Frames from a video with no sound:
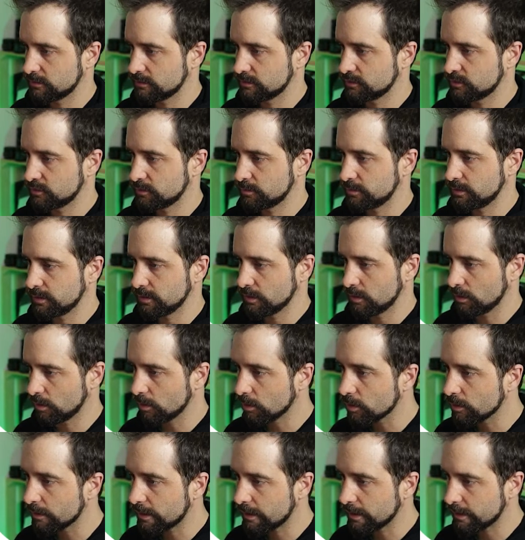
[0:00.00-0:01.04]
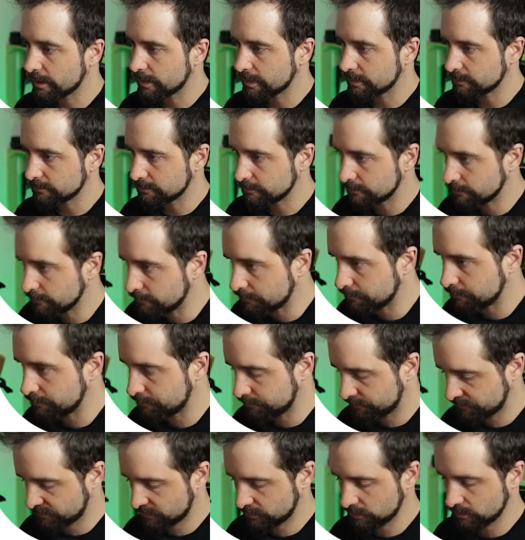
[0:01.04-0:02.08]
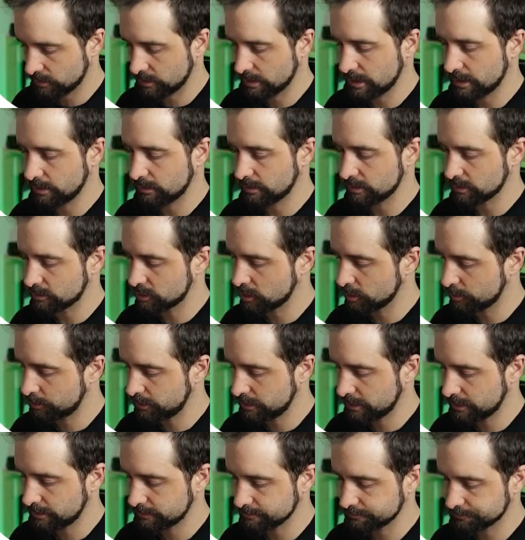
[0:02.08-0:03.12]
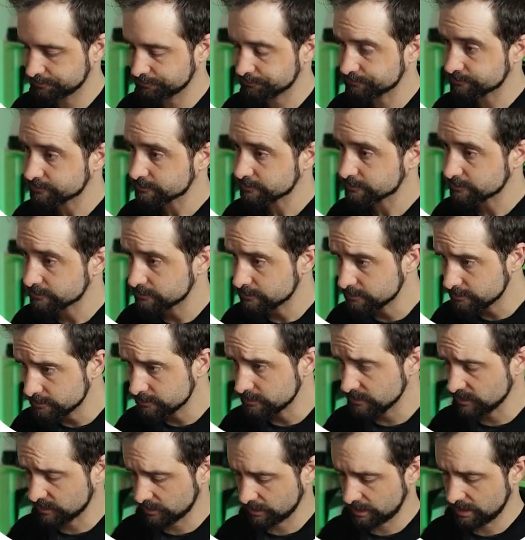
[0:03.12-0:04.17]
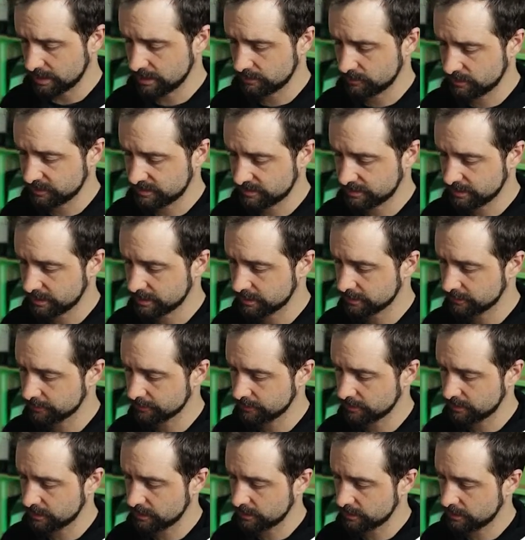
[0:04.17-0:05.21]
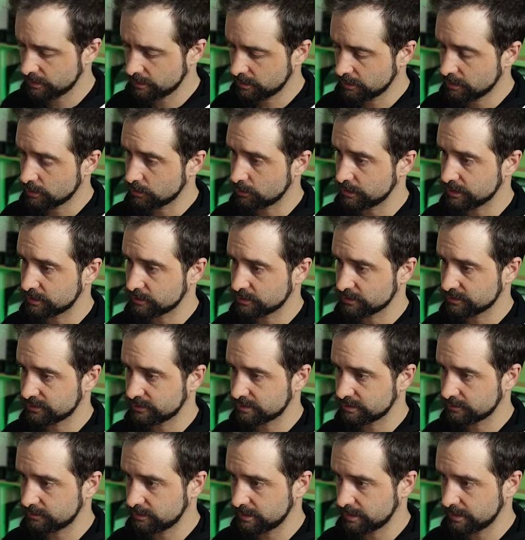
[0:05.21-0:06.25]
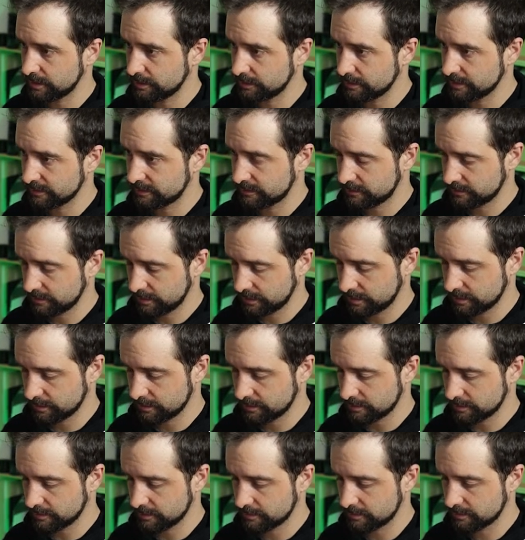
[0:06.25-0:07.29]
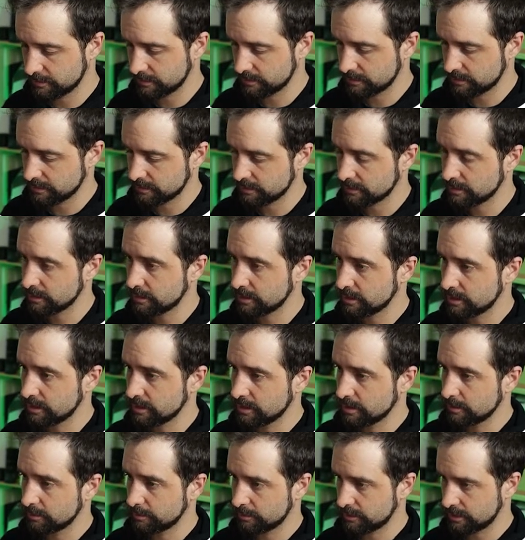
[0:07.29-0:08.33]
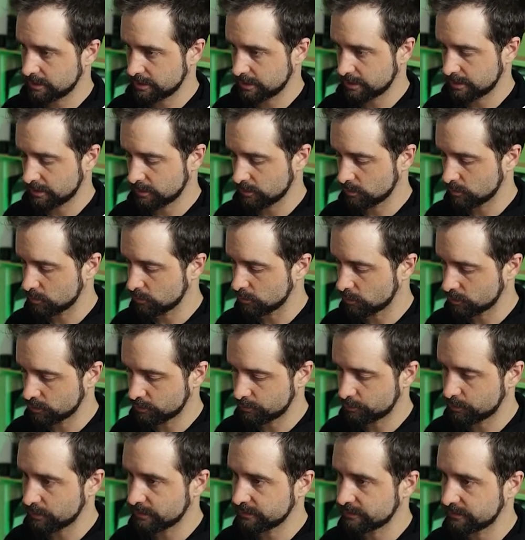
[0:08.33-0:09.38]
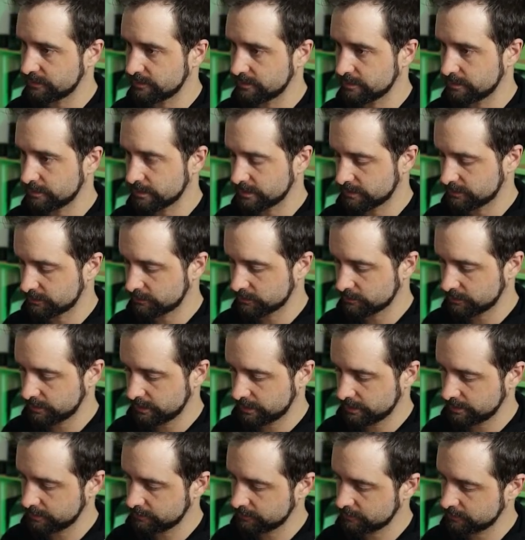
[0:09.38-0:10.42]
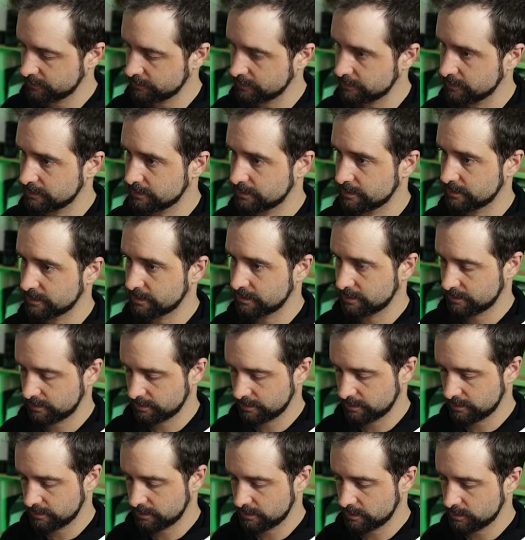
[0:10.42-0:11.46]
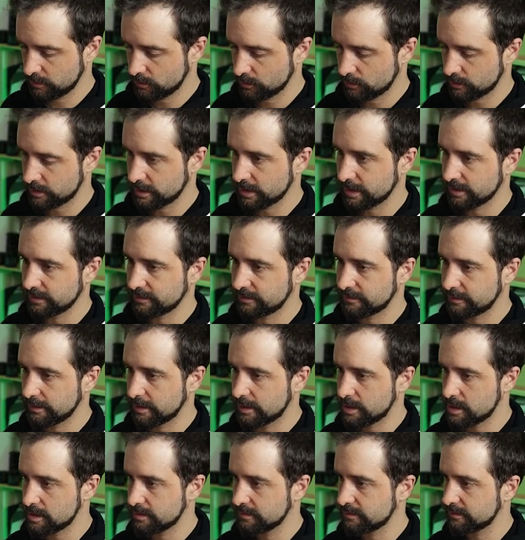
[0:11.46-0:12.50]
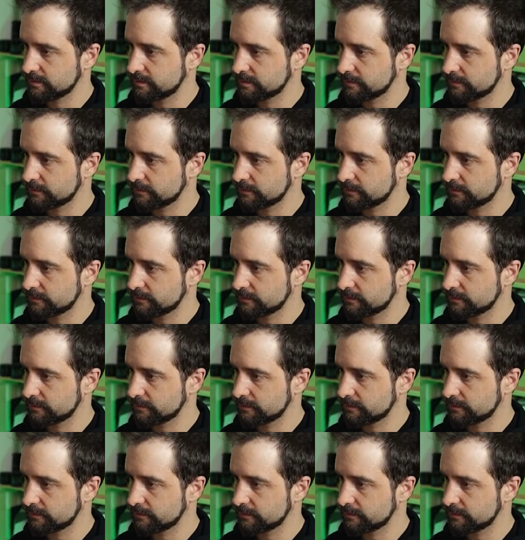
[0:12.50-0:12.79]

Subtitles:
it should be all there. So I will copy everything recursively that's in my WordPress directory where I stand.